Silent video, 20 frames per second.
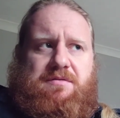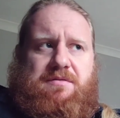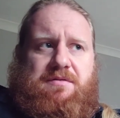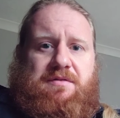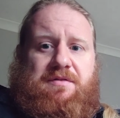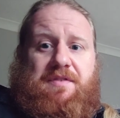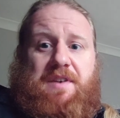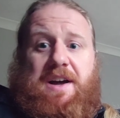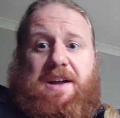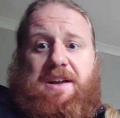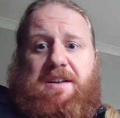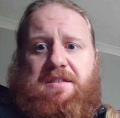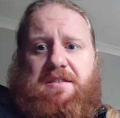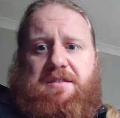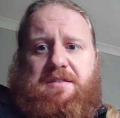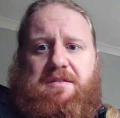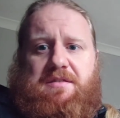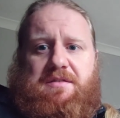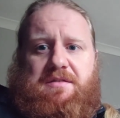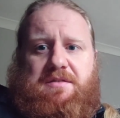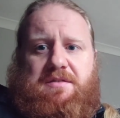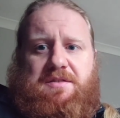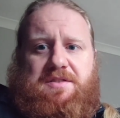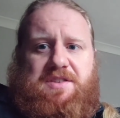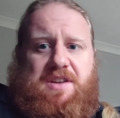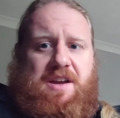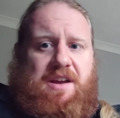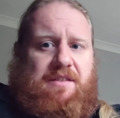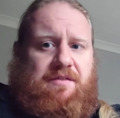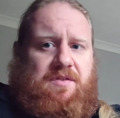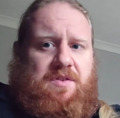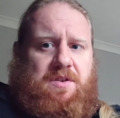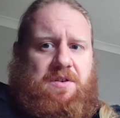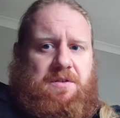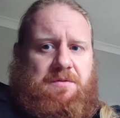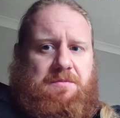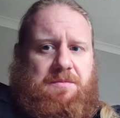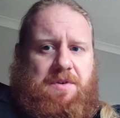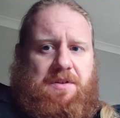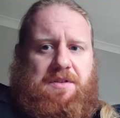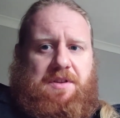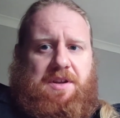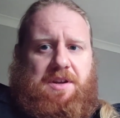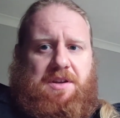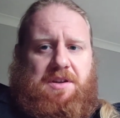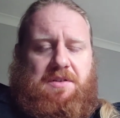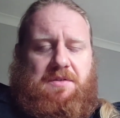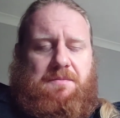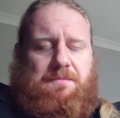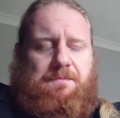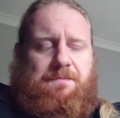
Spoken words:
faith saved her, I think.